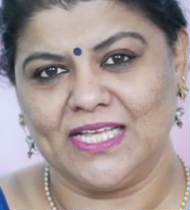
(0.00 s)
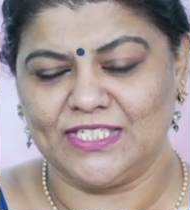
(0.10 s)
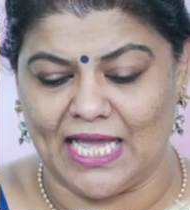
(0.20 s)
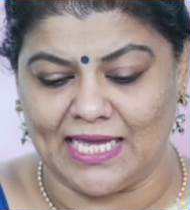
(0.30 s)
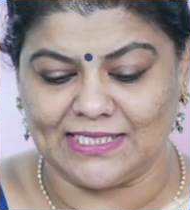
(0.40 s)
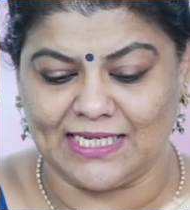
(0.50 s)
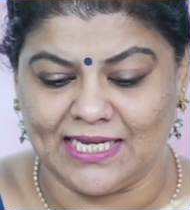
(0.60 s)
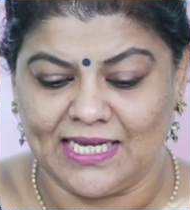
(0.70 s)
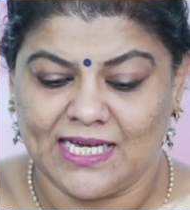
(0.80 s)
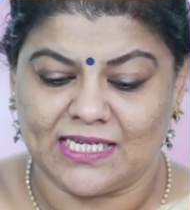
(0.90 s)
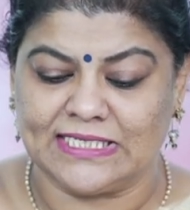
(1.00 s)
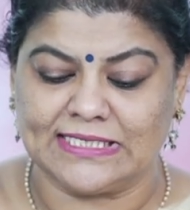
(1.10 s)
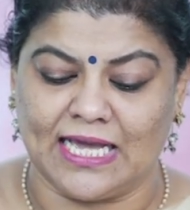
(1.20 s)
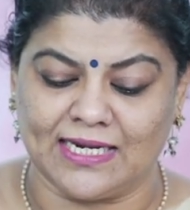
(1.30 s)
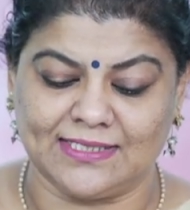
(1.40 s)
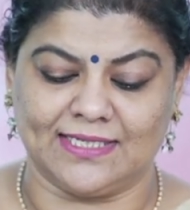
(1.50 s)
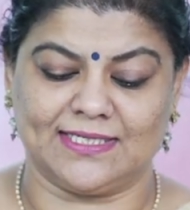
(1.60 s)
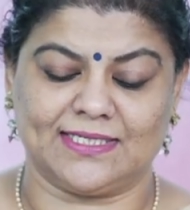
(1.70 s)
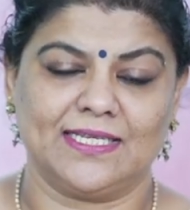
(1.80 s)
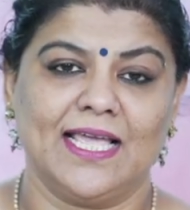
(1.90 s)
Sartor
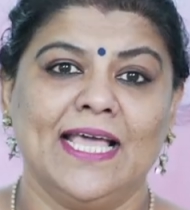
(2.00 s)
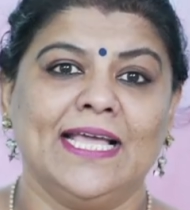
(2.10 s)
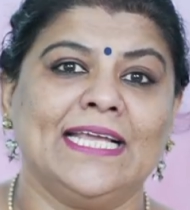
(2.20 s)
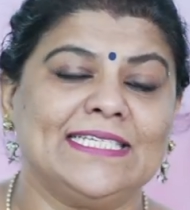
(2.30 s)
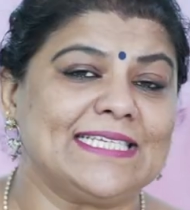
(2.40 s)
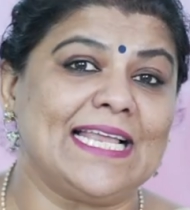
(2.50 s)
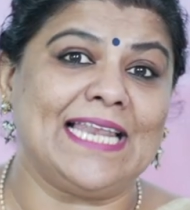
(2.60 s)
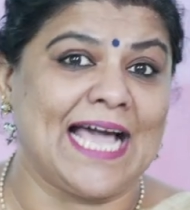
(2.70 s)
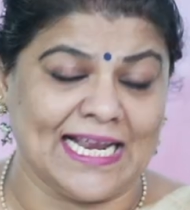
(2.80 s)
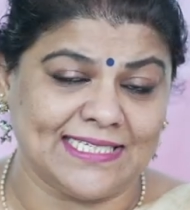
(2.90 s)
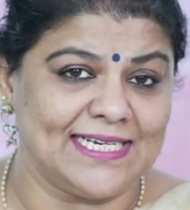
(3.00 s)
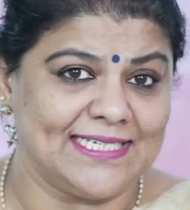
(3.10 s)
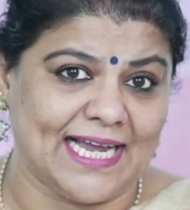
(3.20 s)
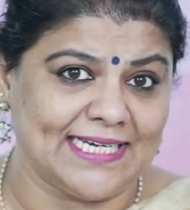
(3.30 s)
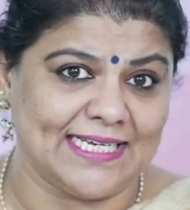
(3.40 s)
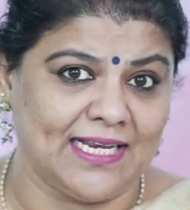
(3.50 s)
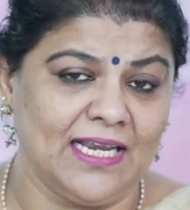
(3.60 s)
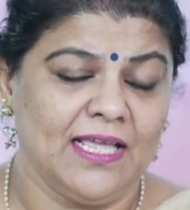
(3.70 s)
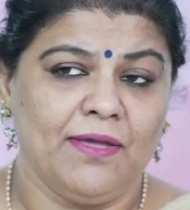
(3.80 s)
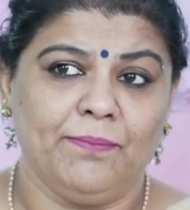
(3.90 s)
Resartus. It is a Latin
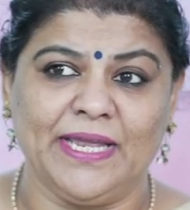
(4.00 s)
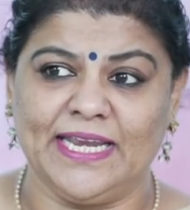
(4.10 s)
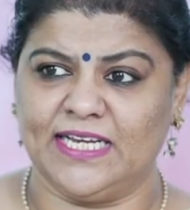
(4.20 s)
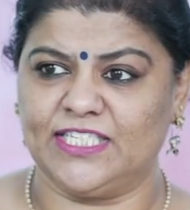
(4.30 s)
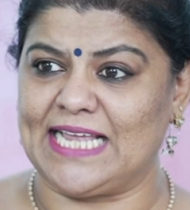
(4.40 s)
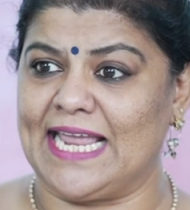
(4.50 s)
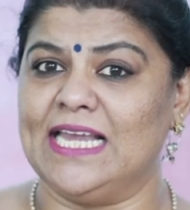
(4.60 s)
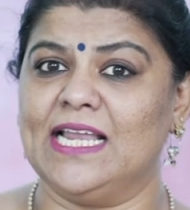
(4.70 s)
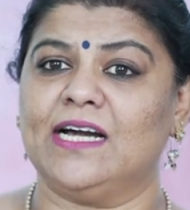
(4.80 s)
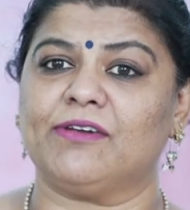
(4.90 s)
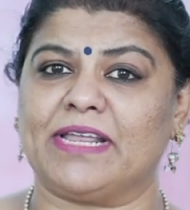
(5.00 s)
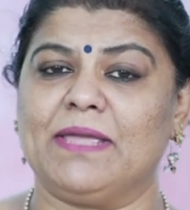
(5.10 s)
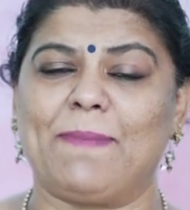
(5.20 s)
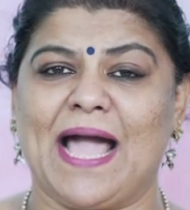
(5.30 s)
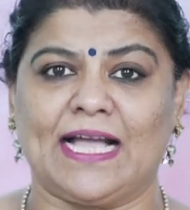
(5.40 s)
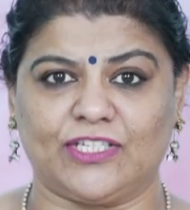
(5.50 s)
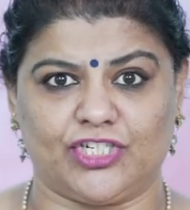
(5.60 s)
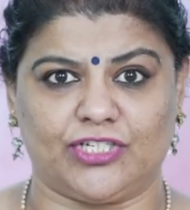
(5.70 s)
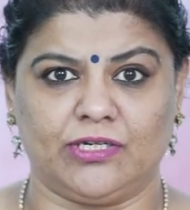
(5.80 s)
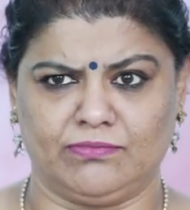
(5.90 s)
title meaning tailor
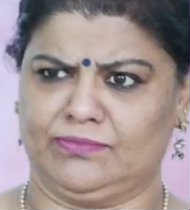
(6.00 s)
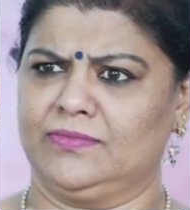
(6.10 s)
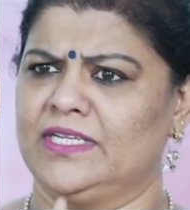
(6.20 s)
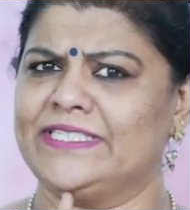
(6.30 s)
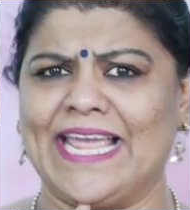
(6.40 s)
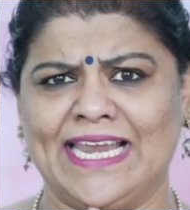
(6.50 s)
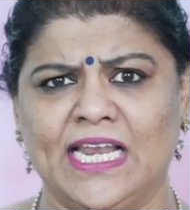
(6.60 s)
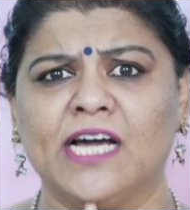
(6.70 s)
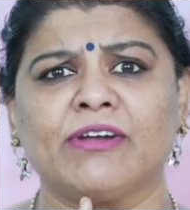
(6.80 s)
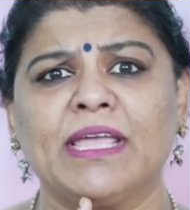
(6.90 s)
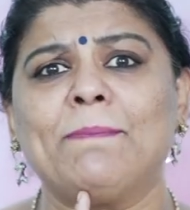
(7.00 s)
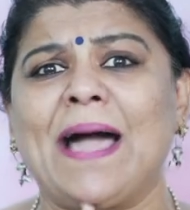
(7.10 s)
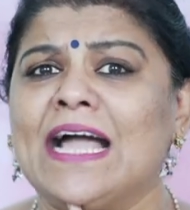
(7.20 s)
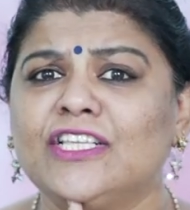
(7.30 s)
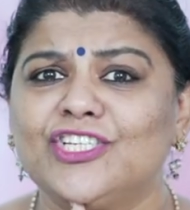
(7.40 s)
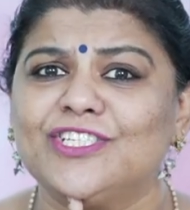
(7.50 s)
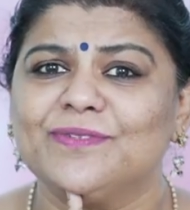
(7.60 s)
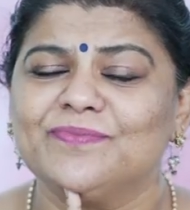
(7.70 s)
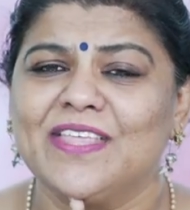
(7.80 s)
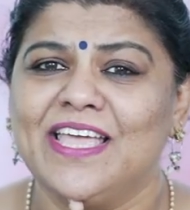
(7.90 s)
repatched. Tailor repatched,
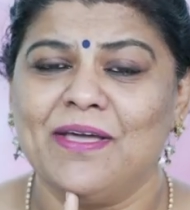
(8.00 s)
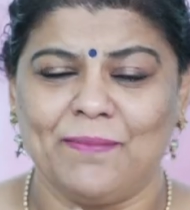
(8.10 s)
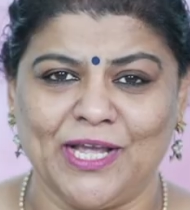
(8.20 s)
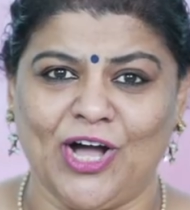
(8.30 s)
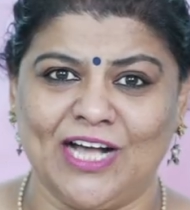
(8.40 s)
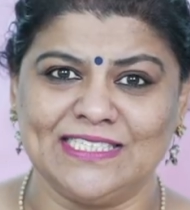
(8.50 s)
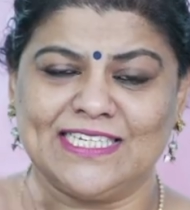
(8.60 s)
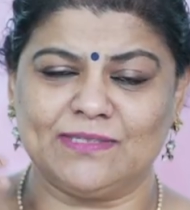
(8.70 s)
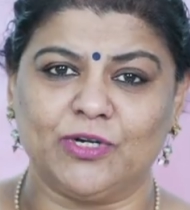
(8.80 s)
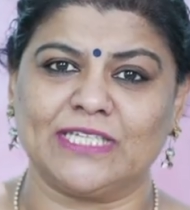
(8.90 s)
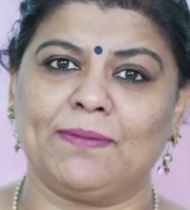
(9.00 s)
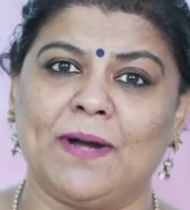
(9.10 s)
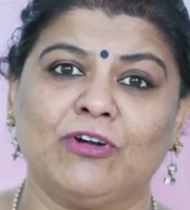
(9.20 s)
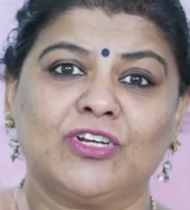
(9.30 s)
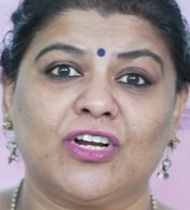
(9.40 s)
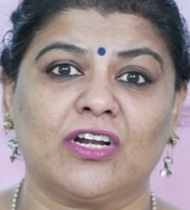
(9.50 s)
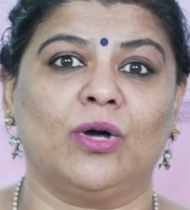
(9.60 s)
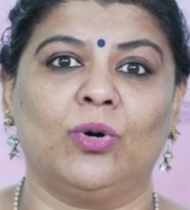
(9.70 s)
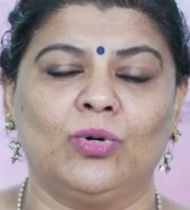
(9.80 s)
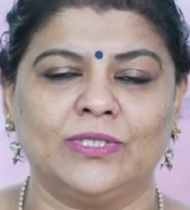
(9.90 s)
because this book is about
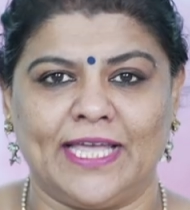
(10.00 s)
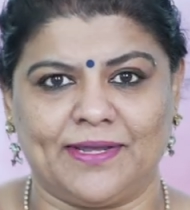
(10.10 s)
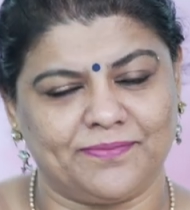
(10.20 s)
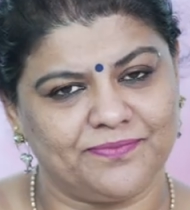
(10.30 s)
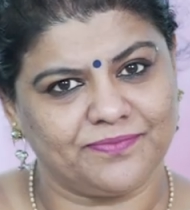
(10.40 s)
clothing.